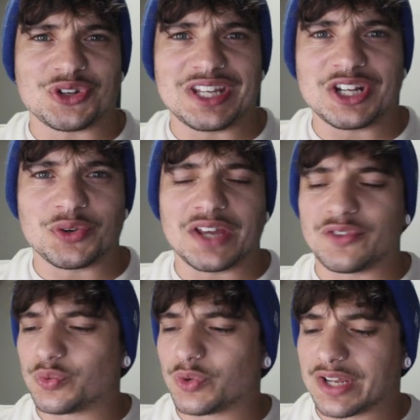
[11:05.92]
sort of hit, or
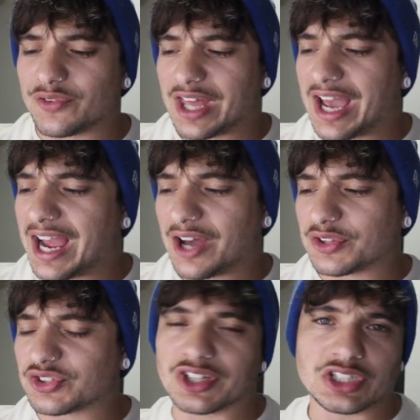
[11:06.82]
whatever the hell
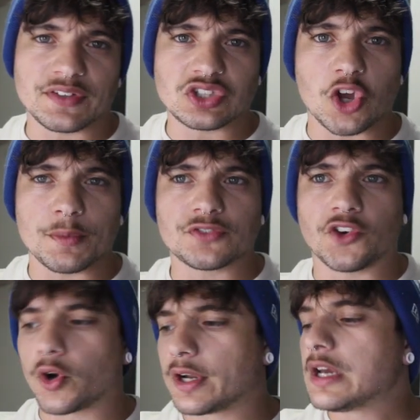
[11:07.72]
the scientific term is
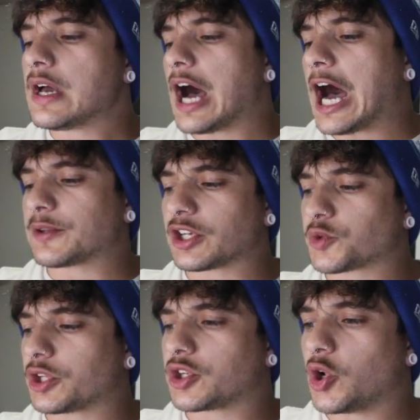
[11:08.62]
for it. So
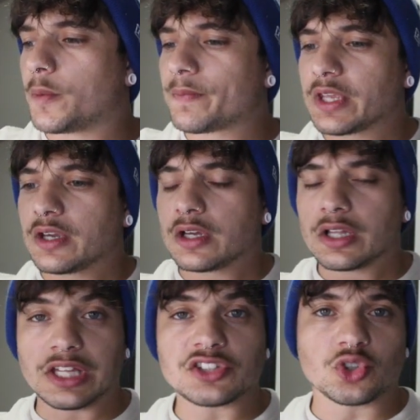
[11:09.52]
that's really cool.
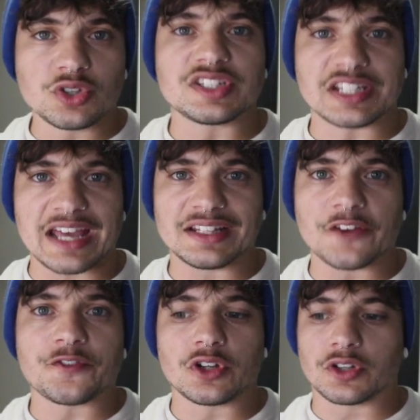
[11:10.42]
Let's do this again,
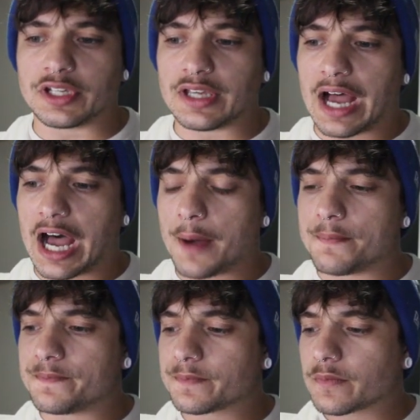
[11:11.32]
definitely.
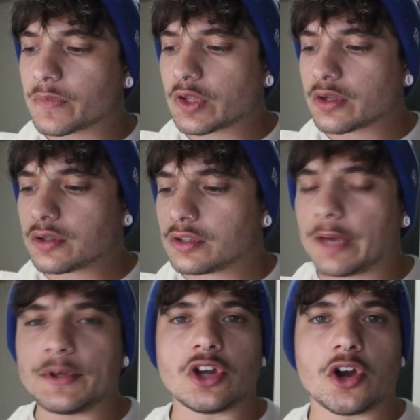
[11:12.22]

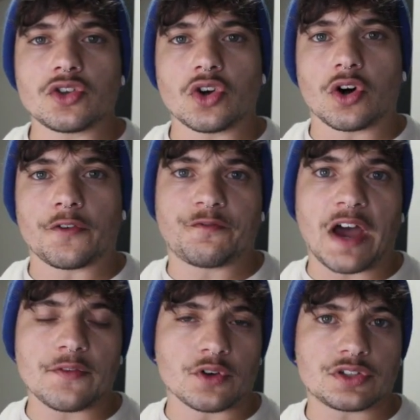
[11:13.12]
Let me know your
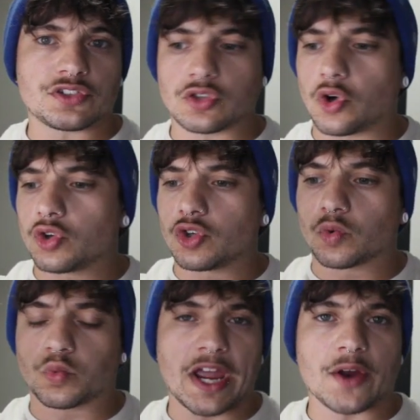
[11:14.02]
favorites or
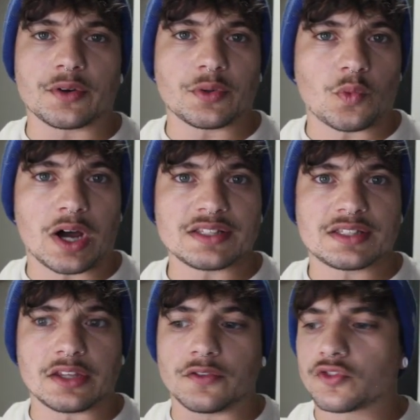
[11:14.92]
your rarer
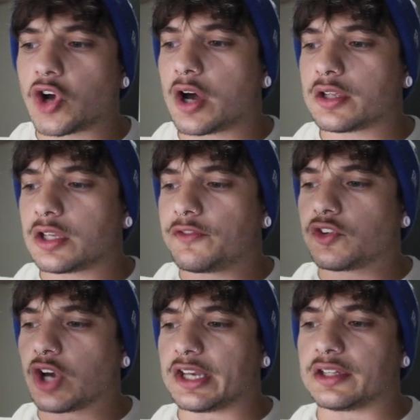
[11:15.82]
ones that you've got. If
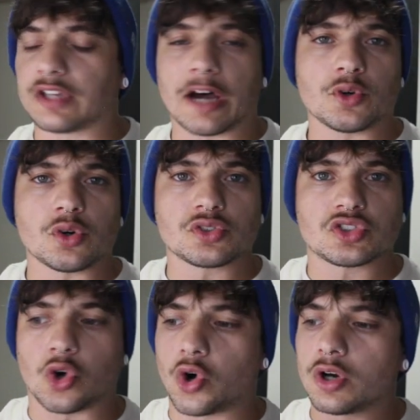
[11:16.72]
you've got any
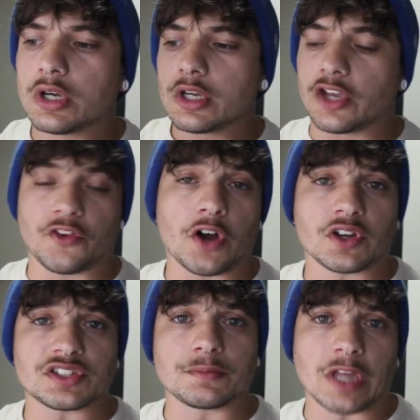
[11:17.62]
doubles, or if I've
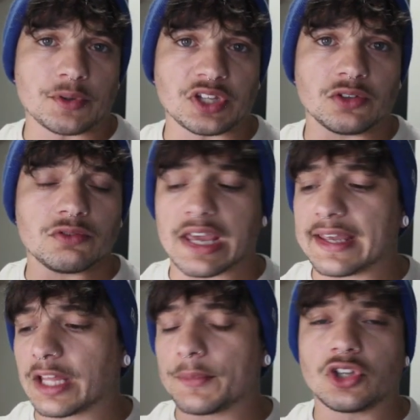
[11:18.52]
got some doubles that you
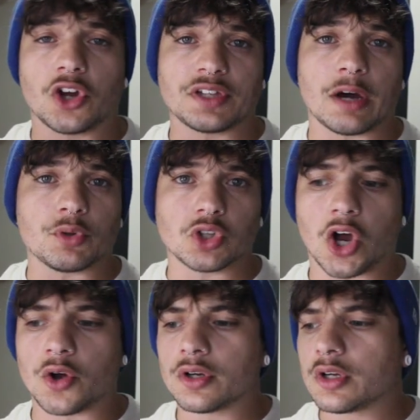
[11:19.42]
need, let me know down
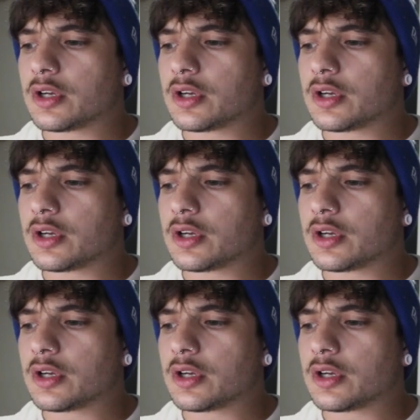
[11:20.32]
below.